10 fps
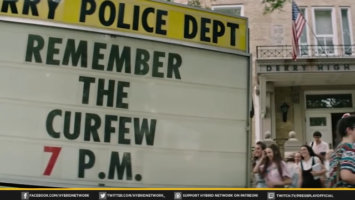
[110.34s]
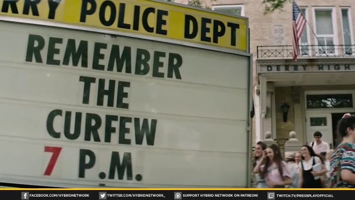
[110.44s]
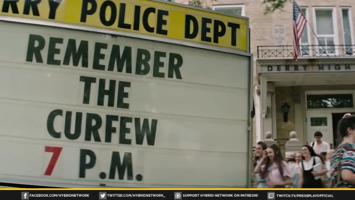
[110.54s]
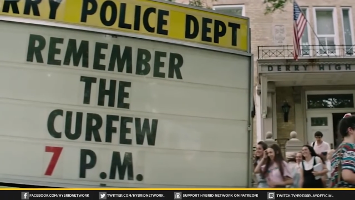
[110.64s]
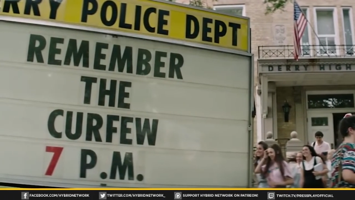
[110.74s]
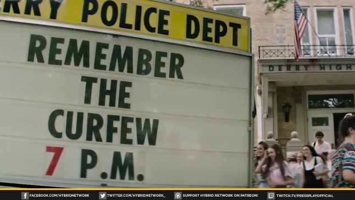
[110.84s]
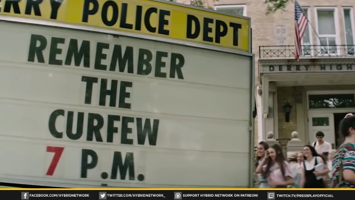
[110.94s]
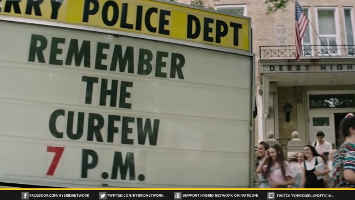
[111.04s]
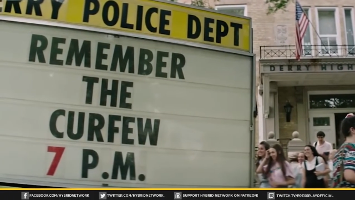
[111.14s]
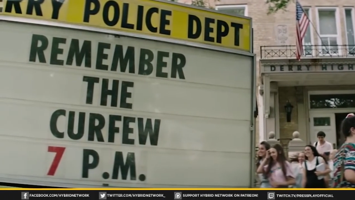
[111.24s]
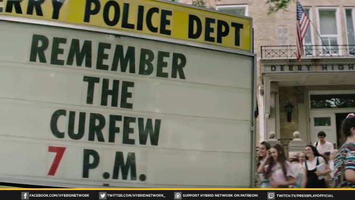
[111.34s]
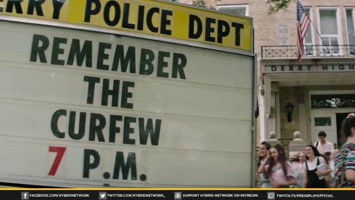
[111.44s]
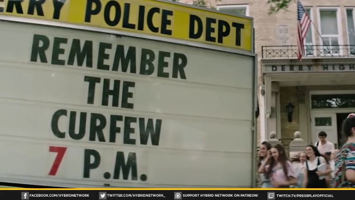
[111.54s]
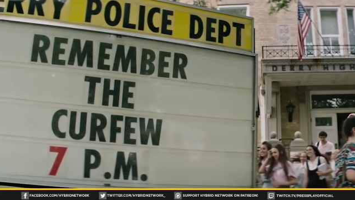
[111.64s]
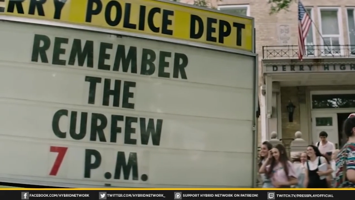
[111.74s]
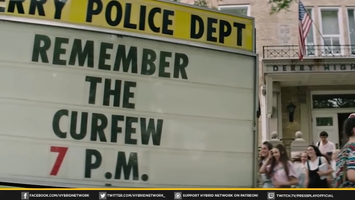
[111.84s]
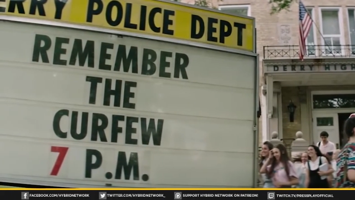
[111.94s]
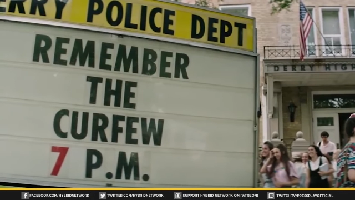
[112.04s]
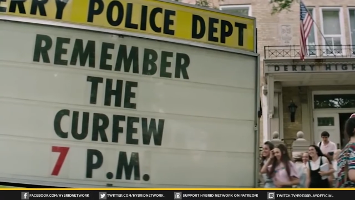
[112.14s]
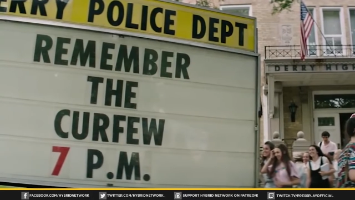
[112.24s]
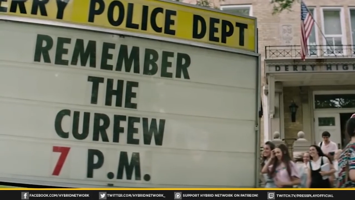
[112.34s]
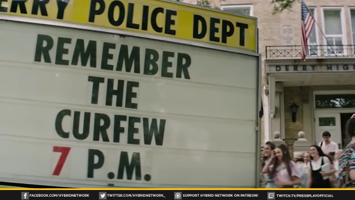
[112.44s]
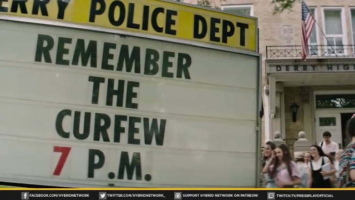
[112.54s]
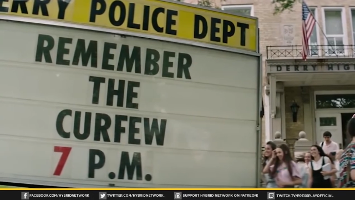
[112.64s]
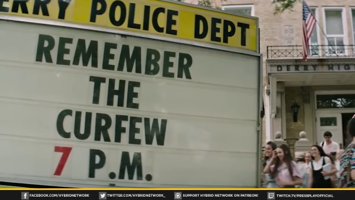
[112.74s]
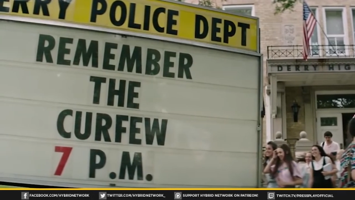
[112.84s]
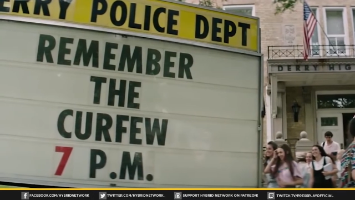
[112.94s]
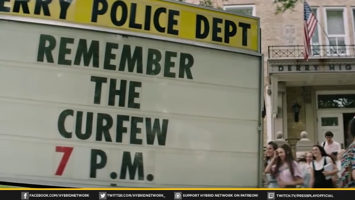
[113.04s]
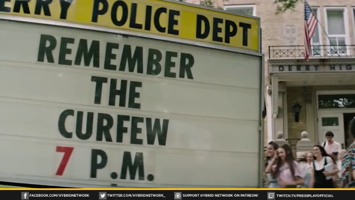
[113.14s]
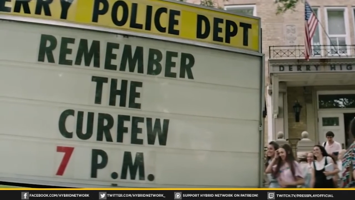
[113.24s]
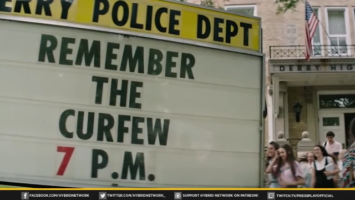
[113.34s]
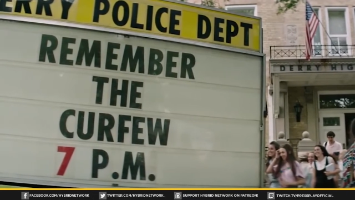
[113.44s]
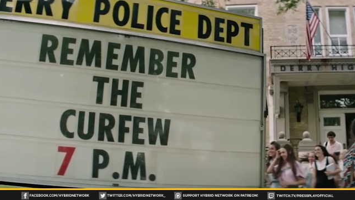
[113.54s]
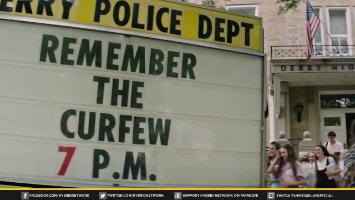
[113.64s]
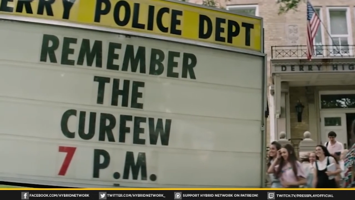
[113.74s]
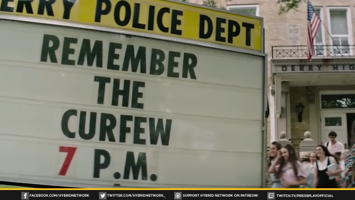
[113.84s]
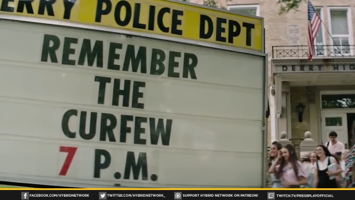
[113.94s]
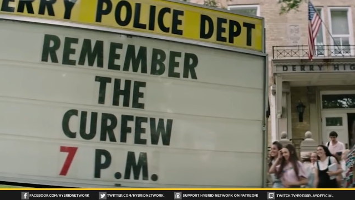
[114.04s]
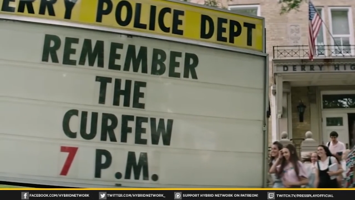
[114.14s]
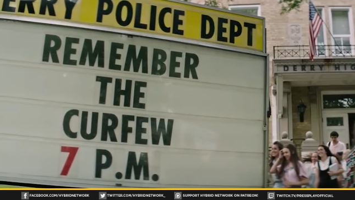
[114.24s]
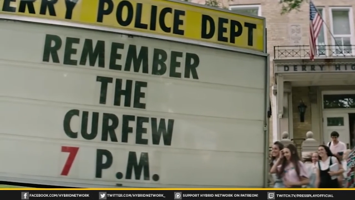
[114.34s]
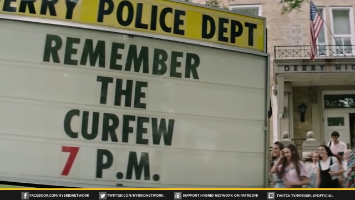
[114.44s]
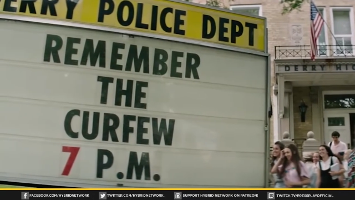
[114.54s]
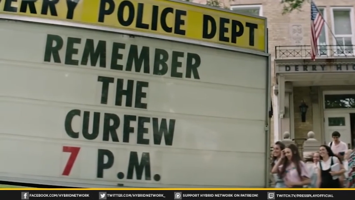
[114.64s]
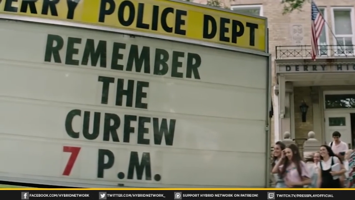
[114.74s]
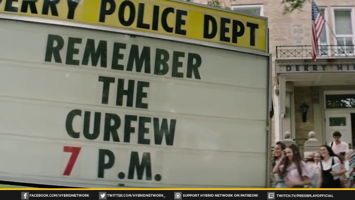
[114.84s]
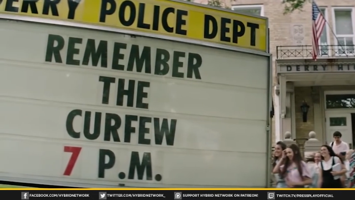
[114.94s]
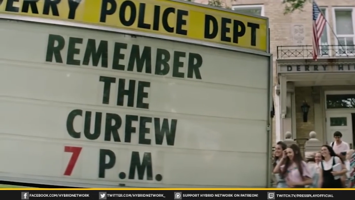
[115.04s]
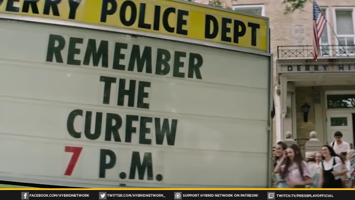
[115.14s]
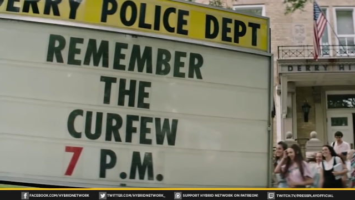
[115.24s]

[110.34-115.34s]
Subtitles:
No face is visible, so there are no lips to read.